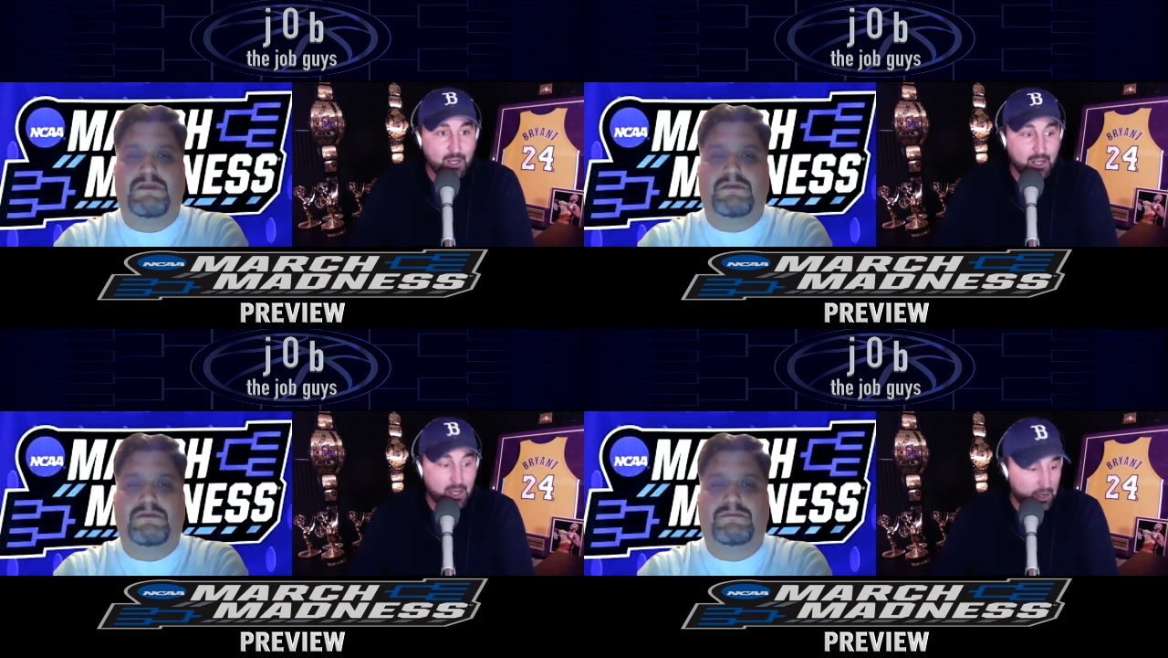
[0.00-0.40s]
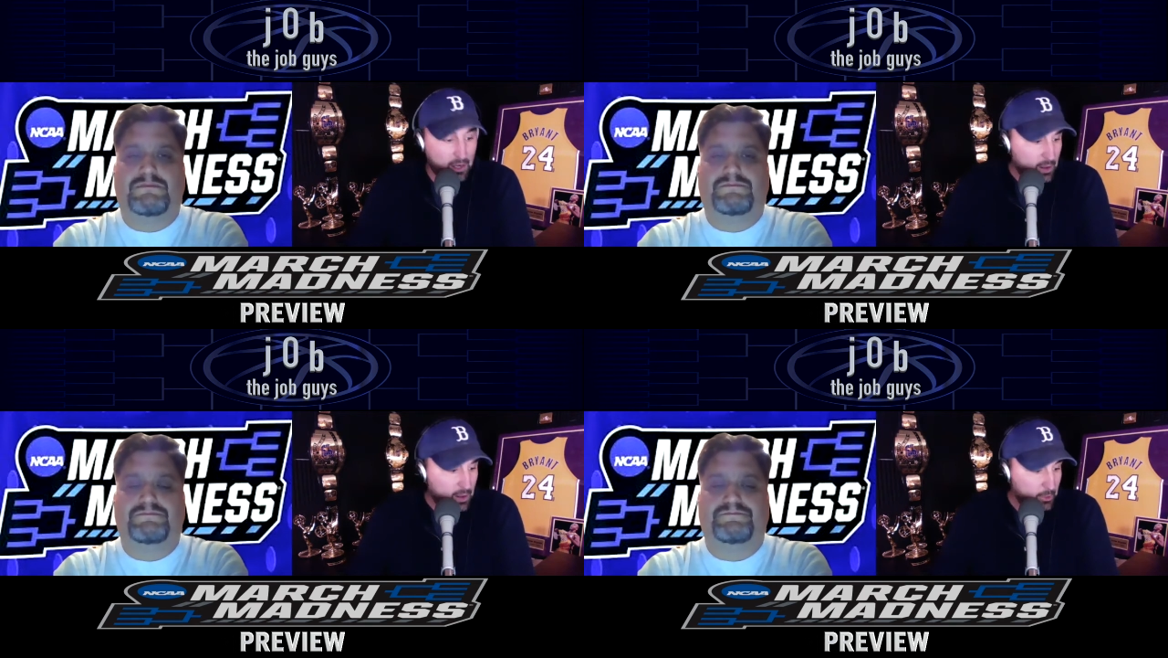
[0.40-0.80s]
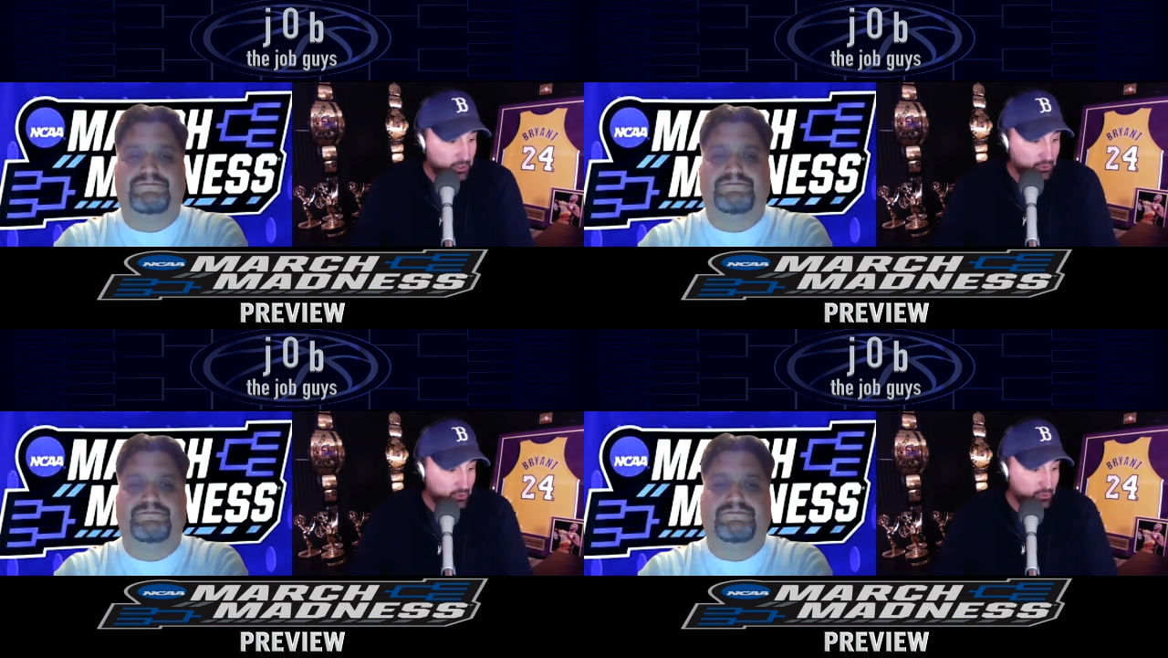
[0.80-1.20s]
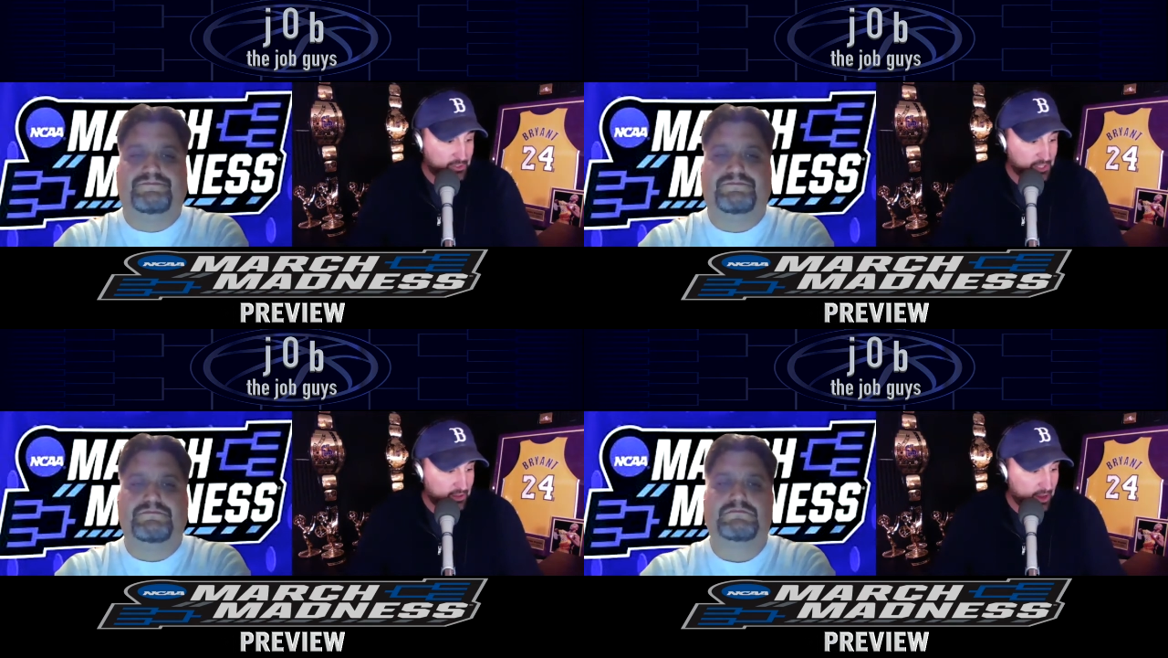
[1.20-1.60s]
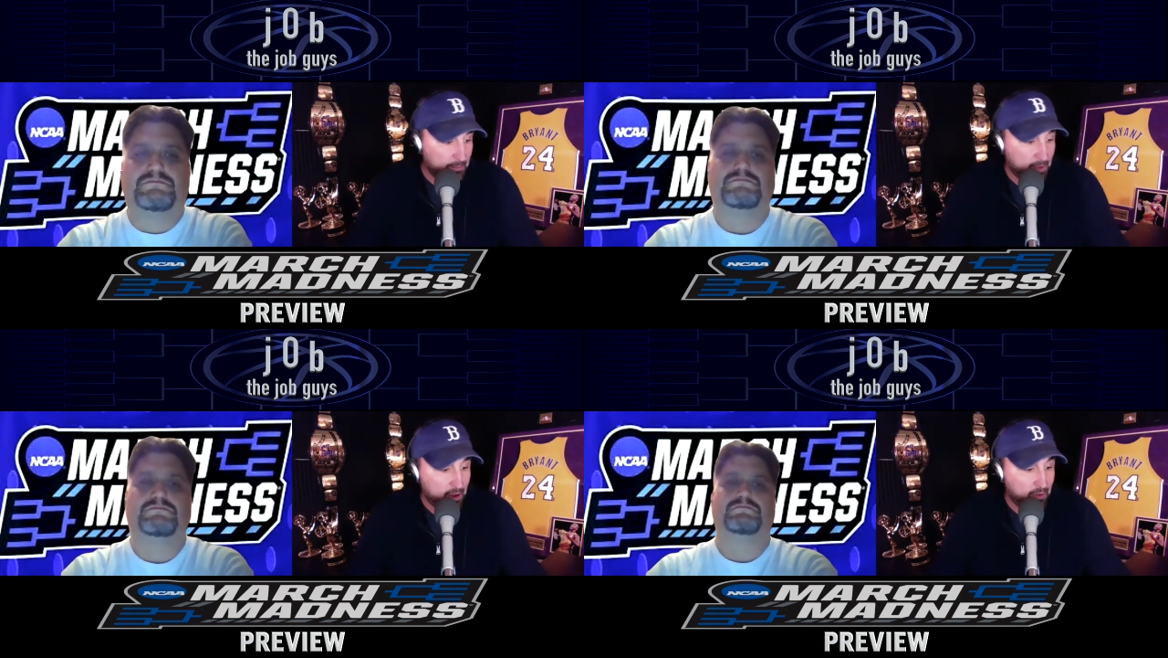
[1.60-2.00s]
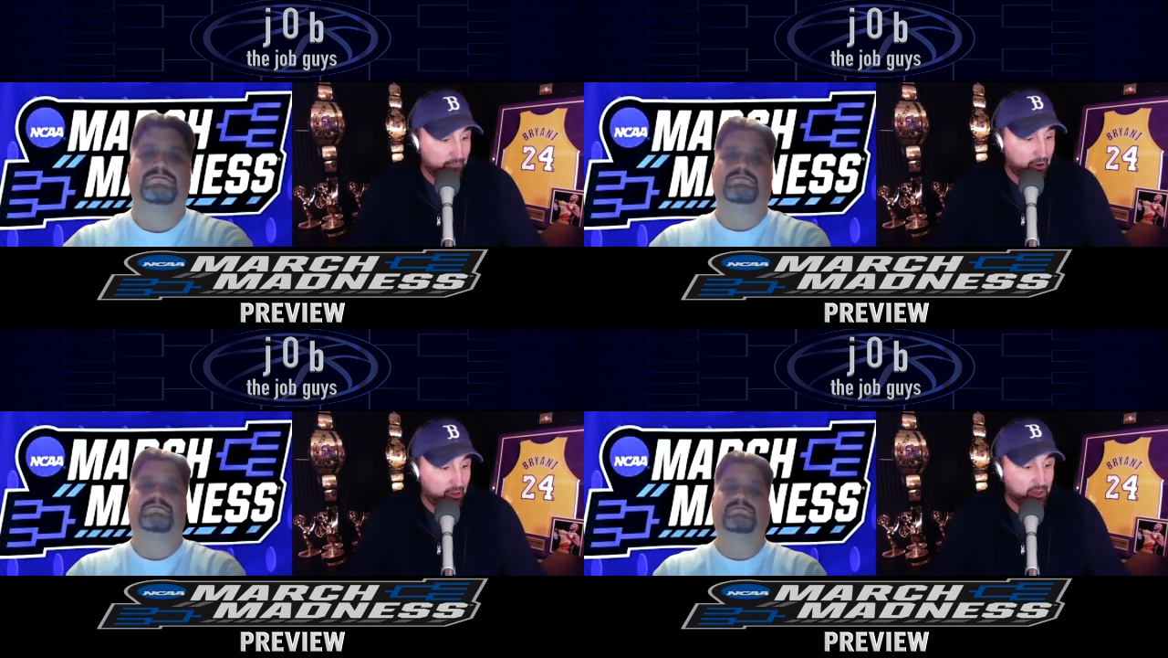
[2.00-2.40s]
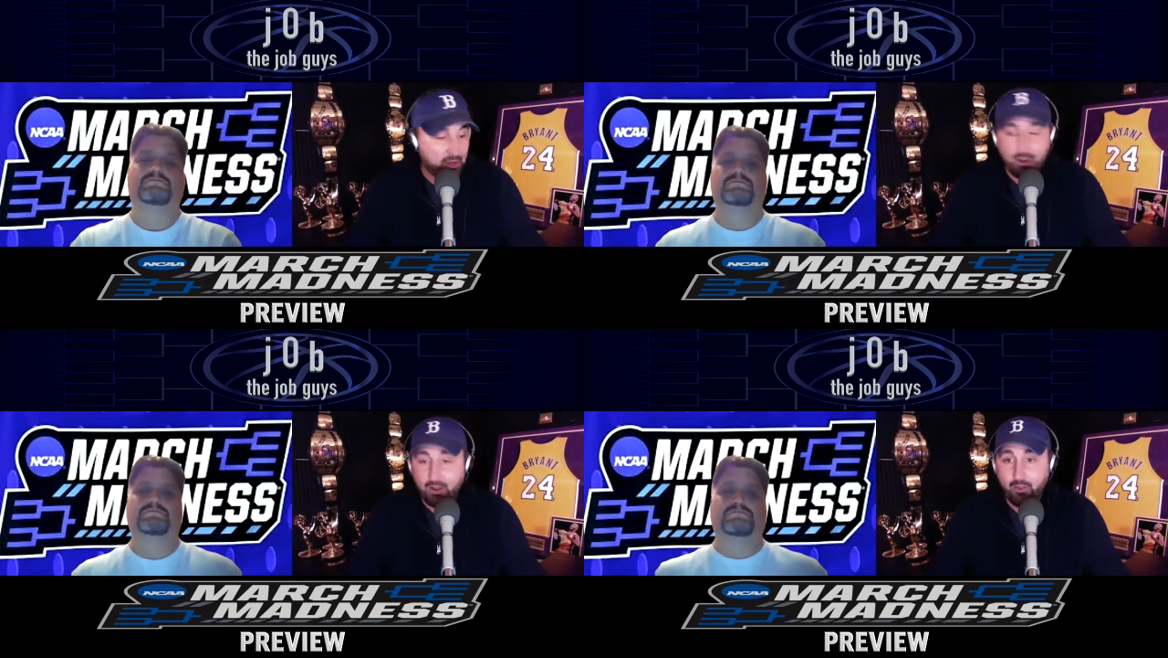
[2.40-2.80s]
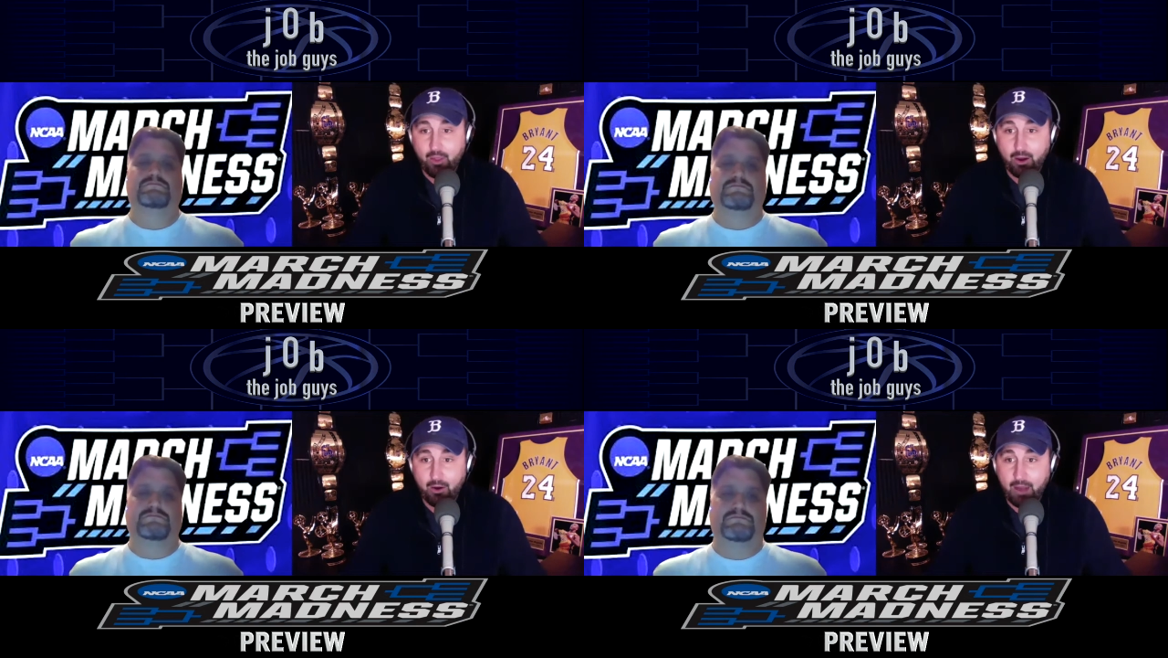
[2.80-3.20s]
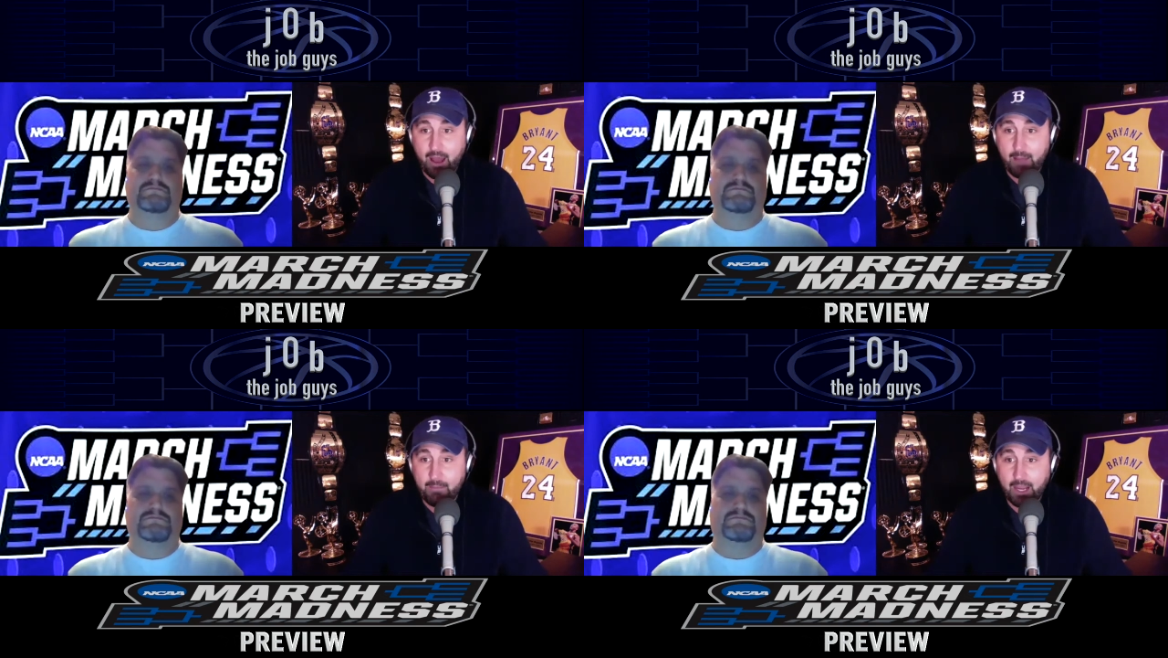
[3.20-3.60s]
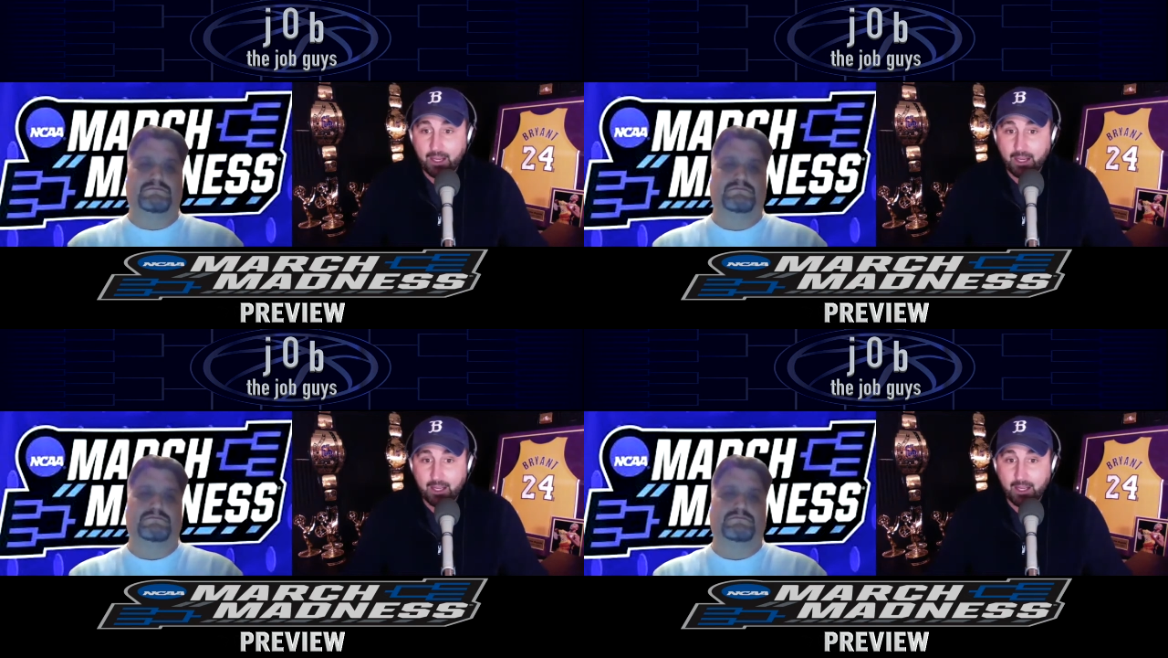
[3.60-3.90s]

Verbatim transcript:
Speaker 1: in. But you do see them falling there, not making it